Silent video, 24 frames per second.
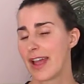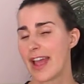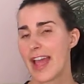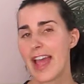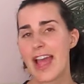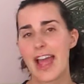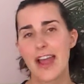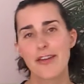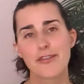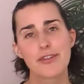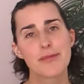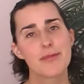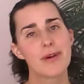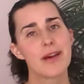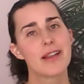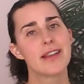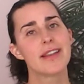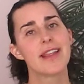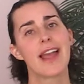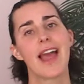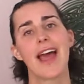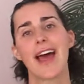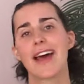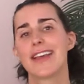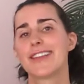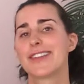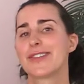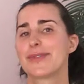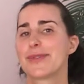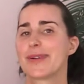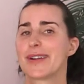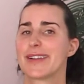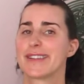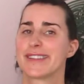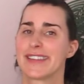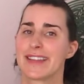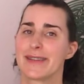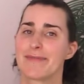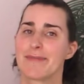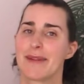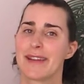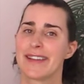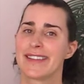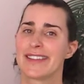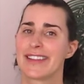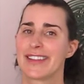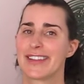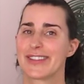Everybody has to wear a
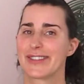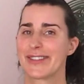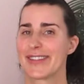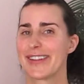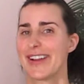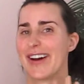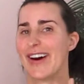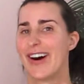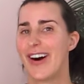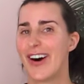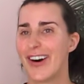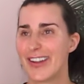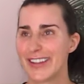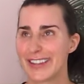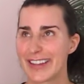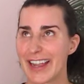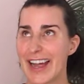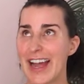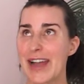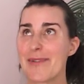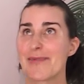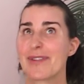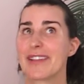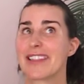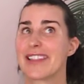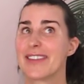zinc-based sunscreen at all time.